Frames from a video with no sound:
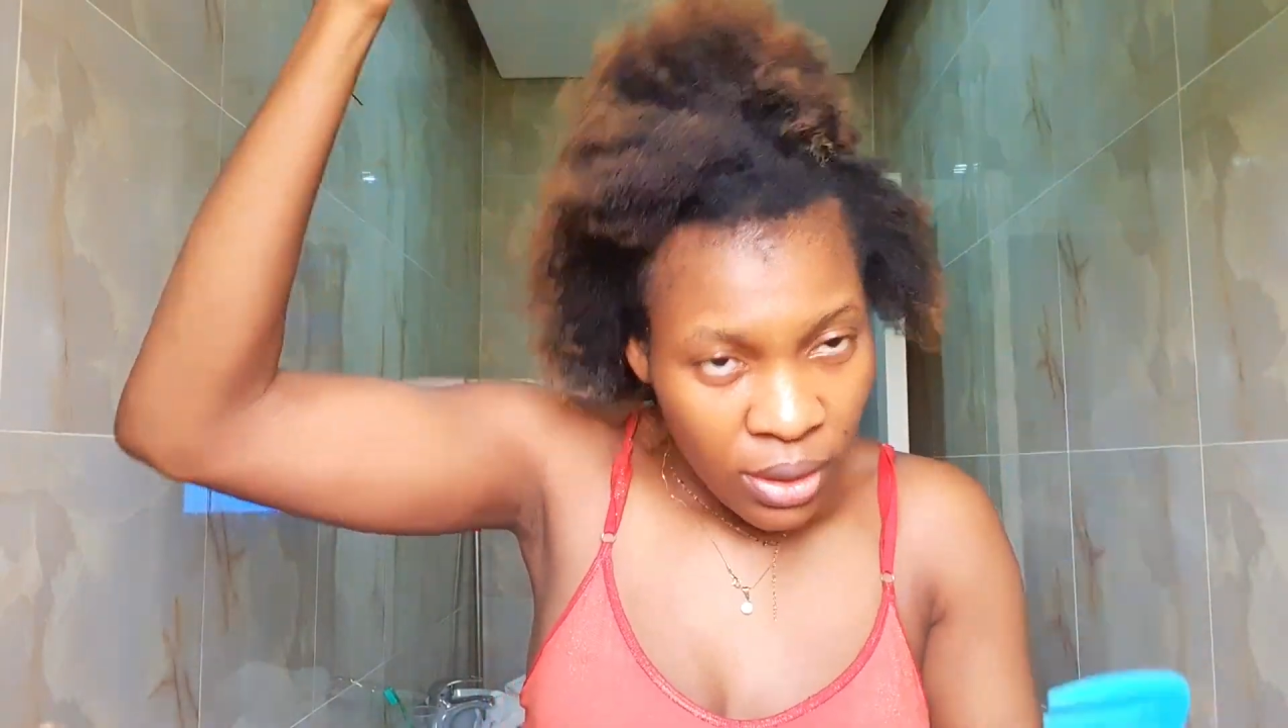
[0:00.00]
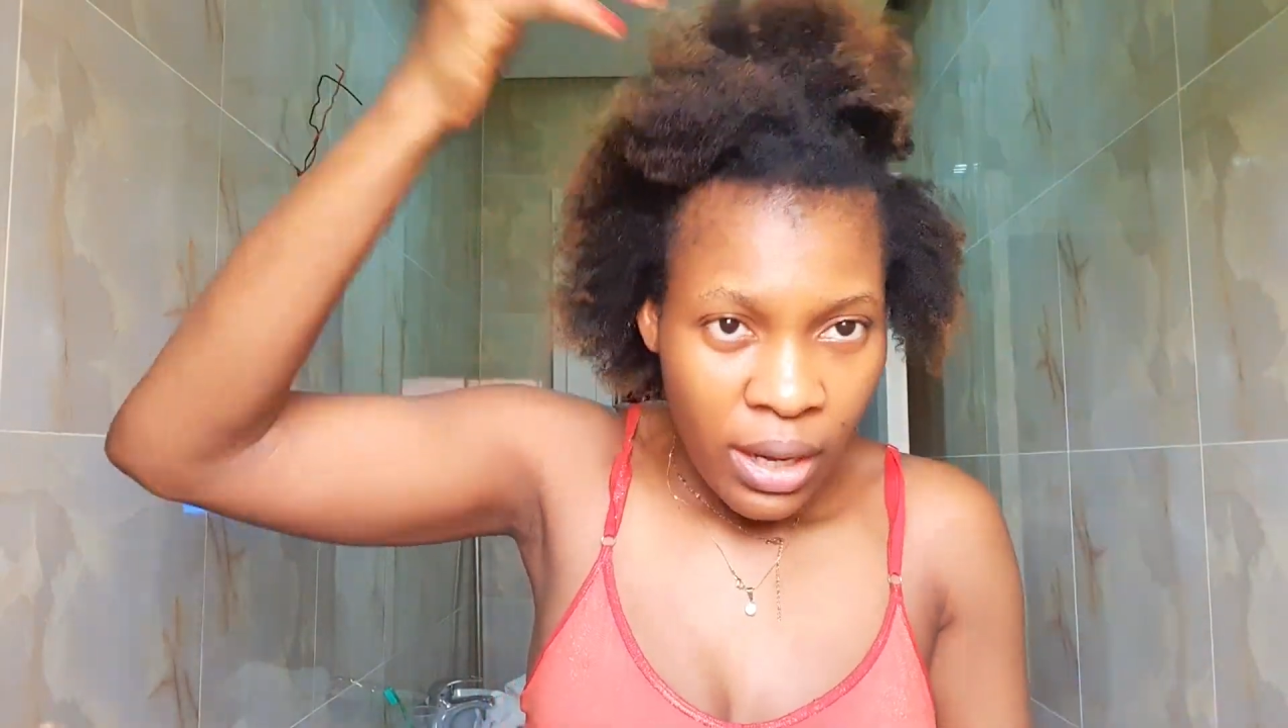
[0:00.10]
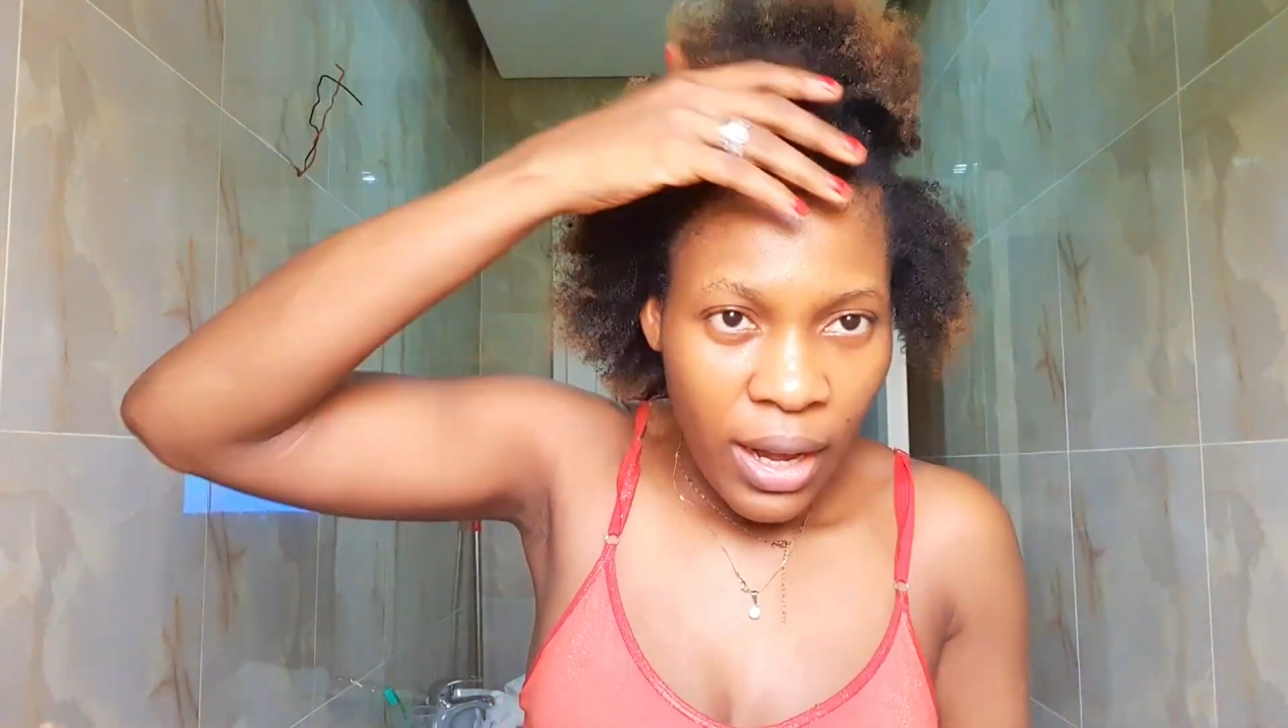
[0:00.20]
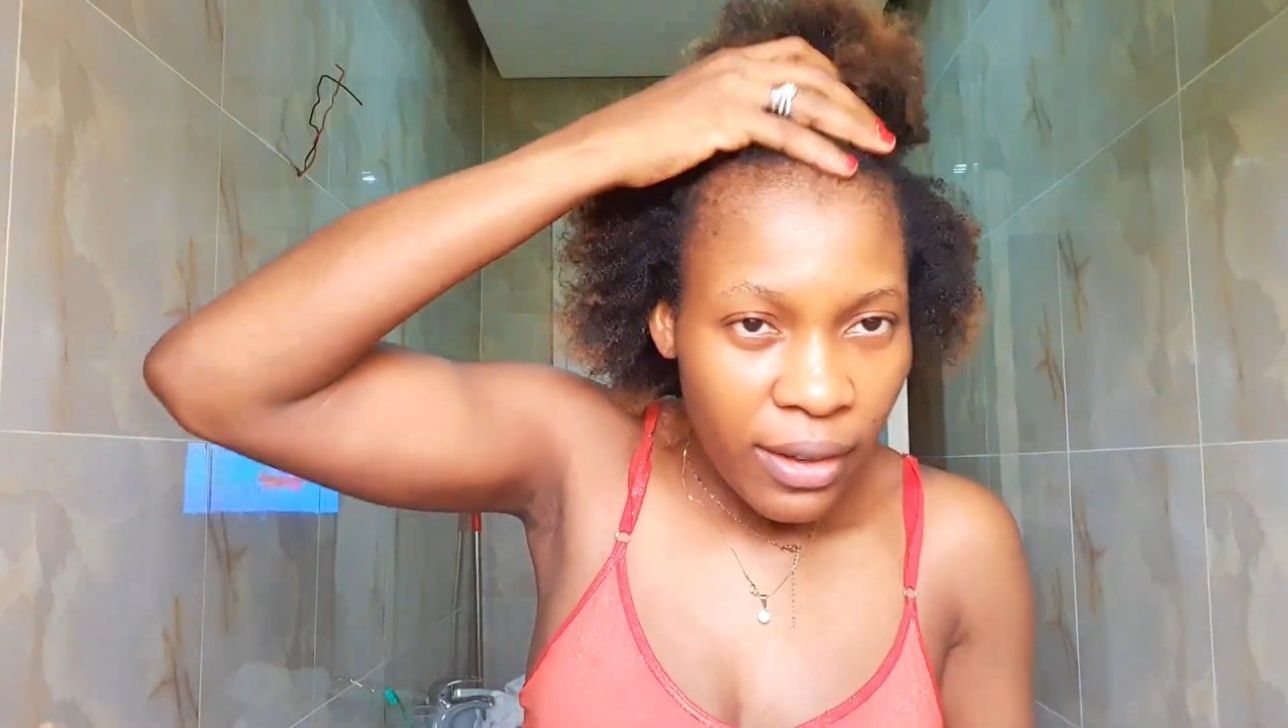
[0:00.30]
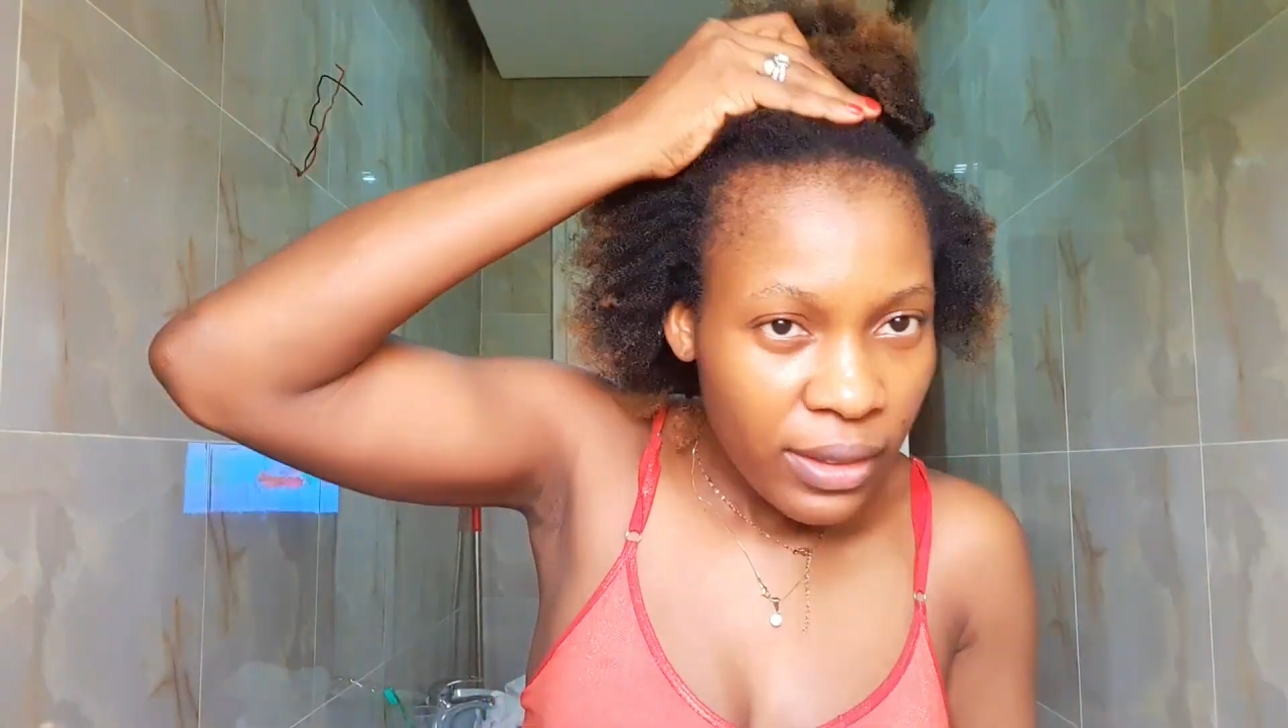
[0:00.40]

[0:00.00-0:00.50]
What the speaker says: feel